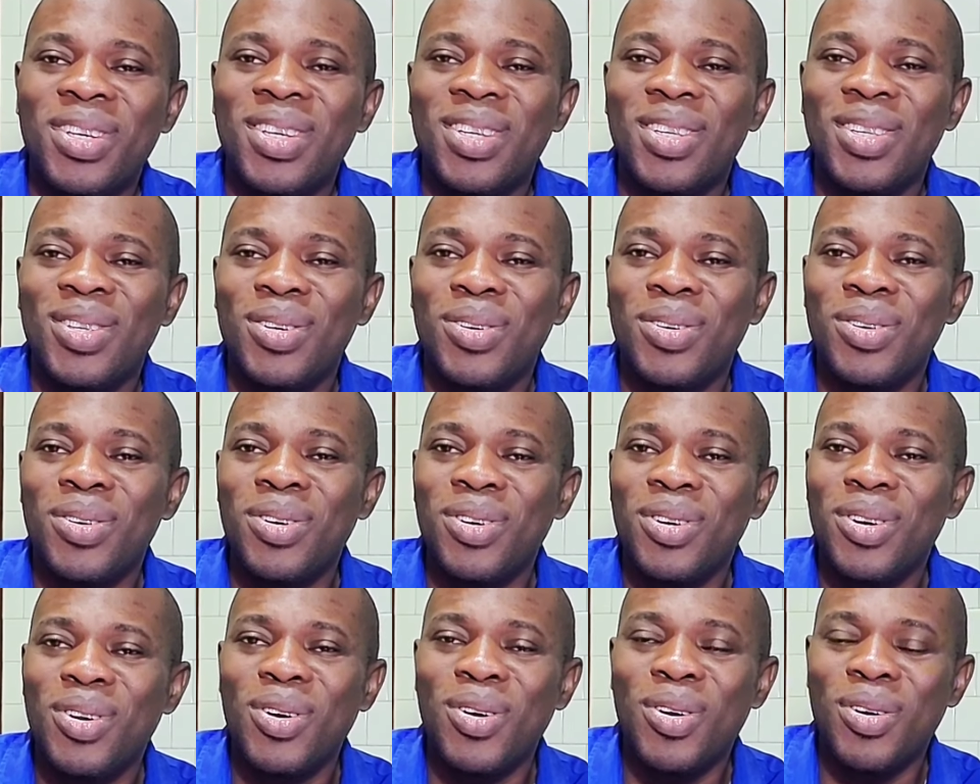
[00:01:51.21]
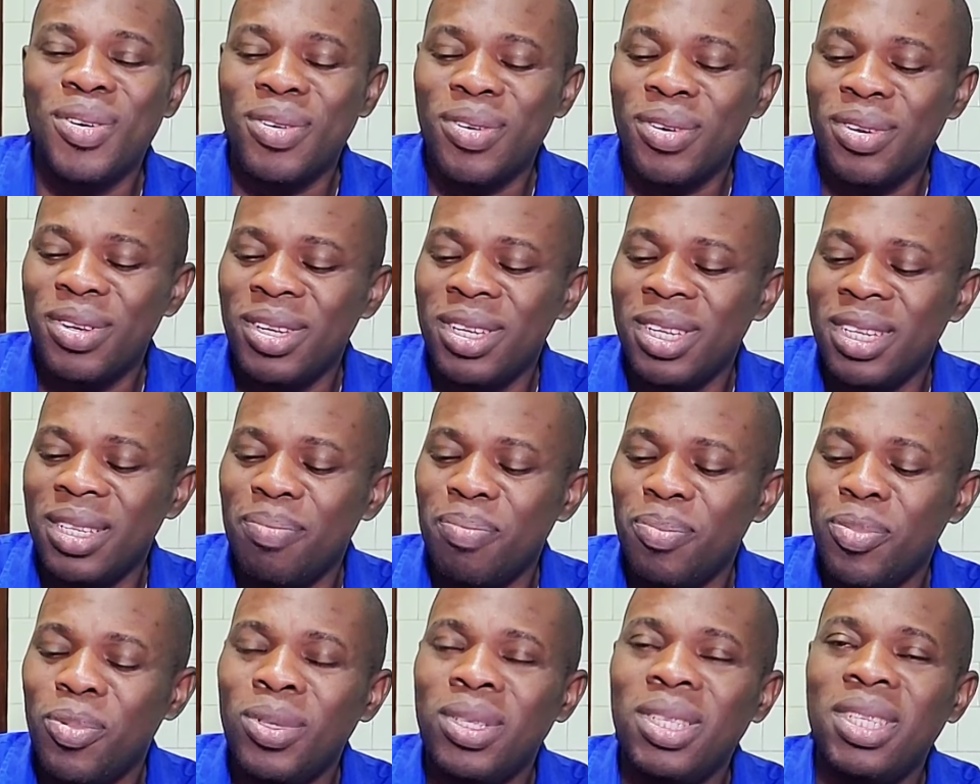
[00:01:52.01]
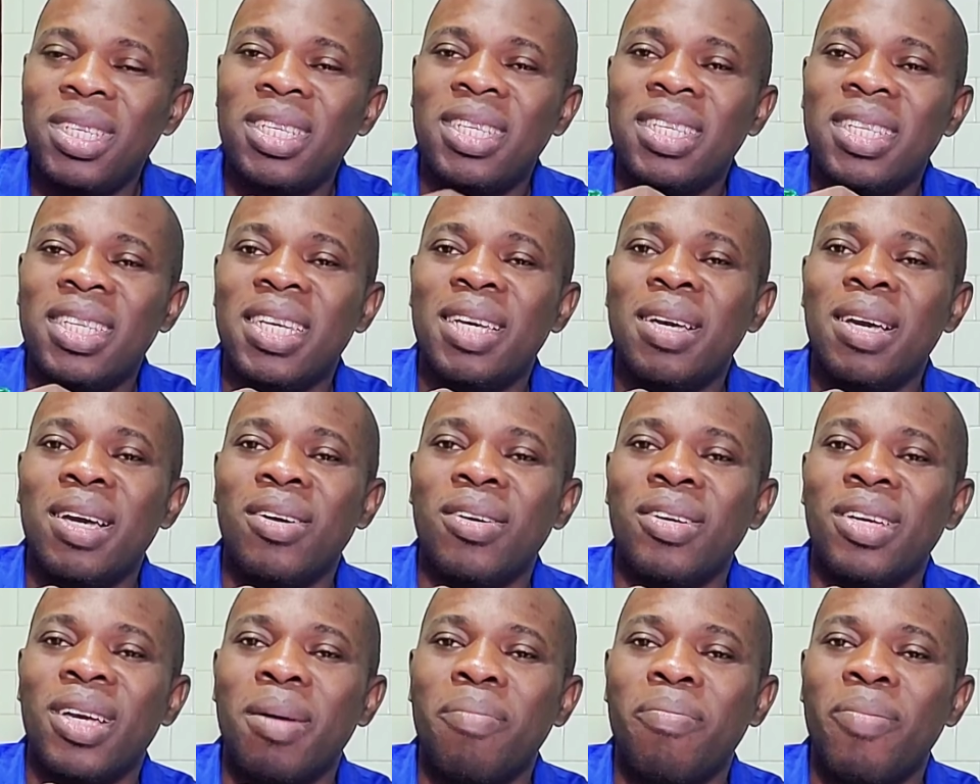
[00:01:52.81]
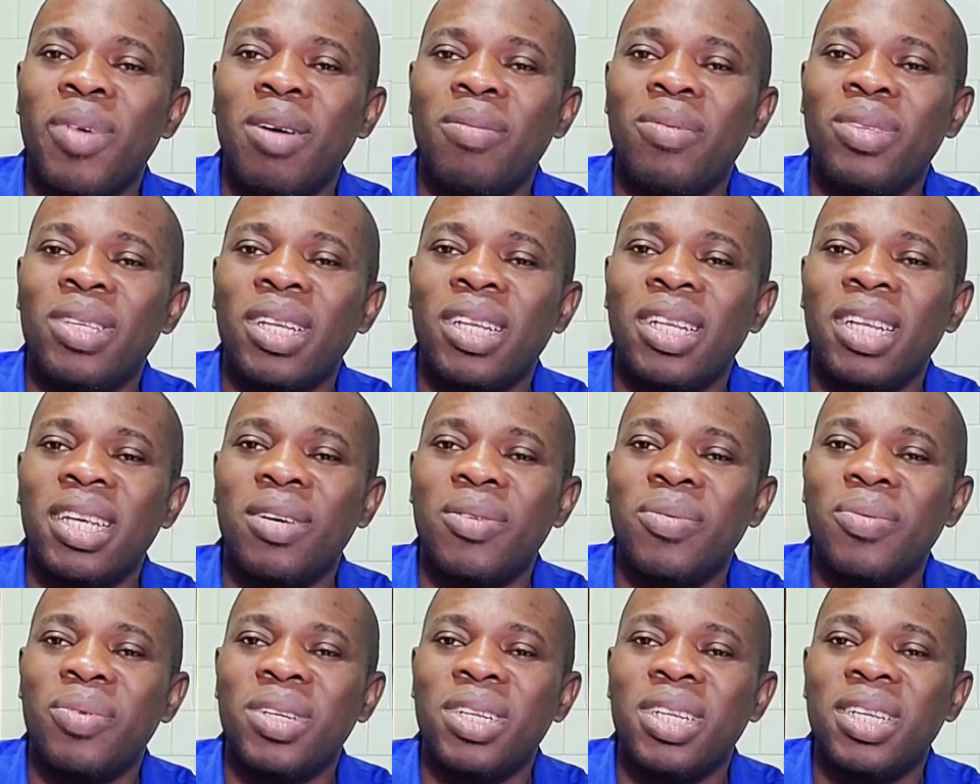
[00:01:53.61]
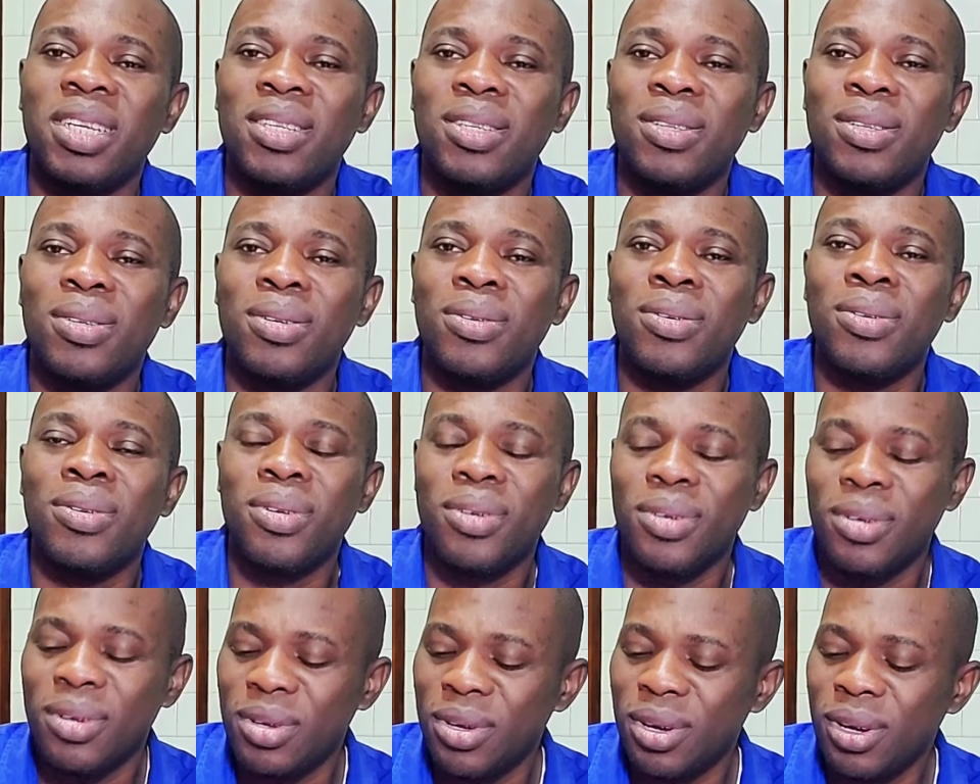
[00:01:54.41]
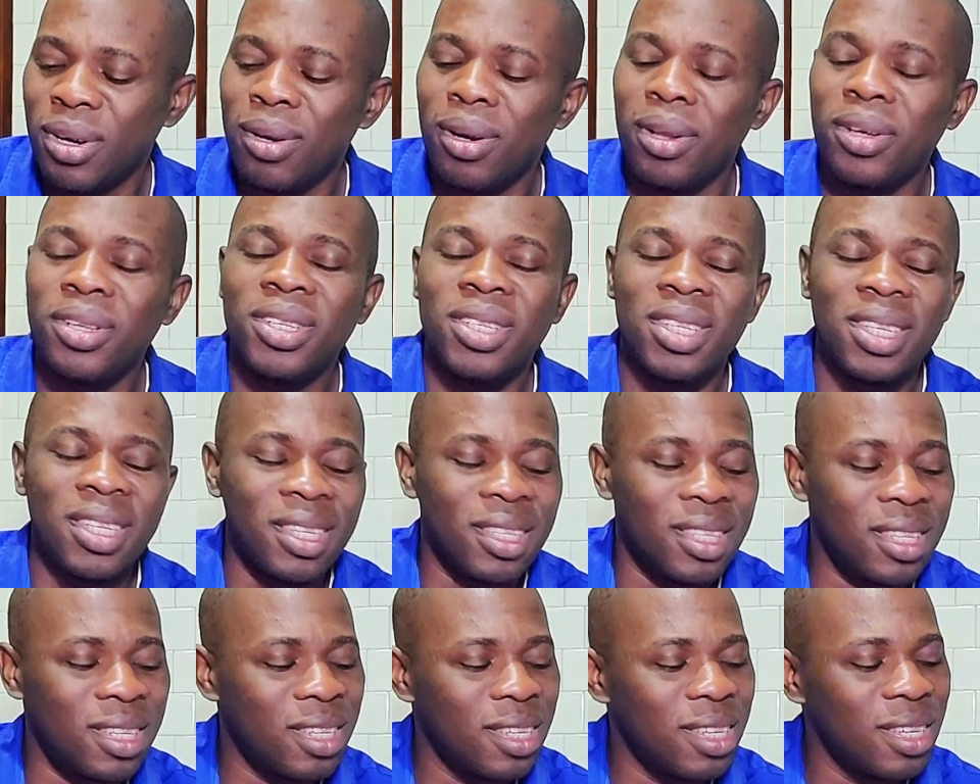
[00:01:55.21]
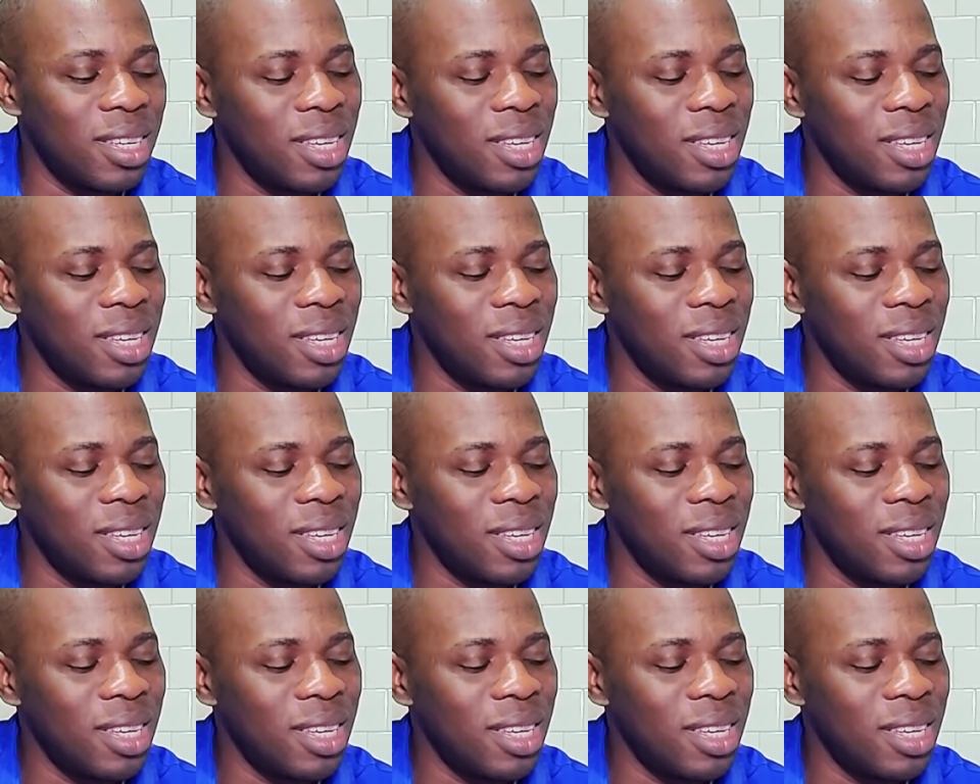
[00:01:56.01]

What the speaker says: So hold it, put it here on your palms, and then with this, you clutch it.